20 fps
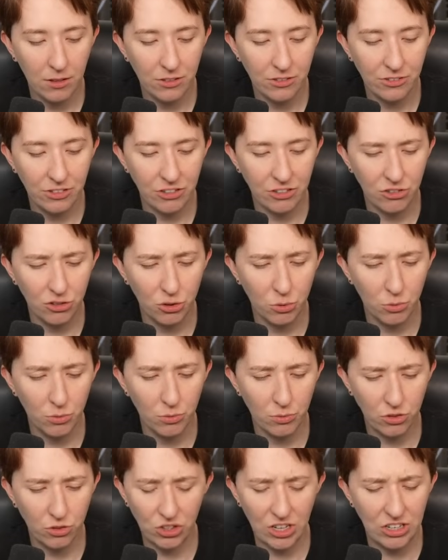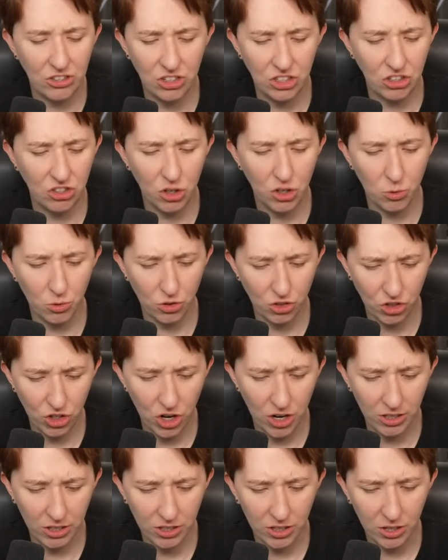Shen Qingqiu was
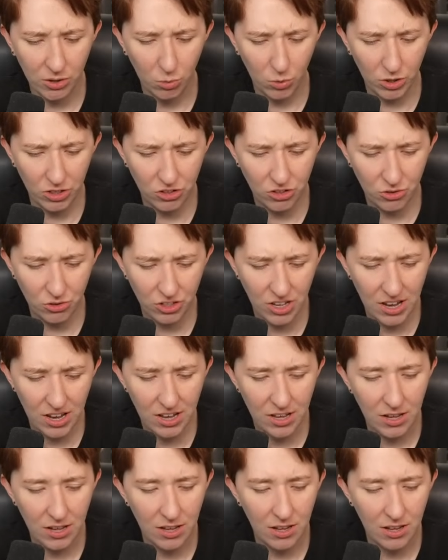shocked. "What did you say?"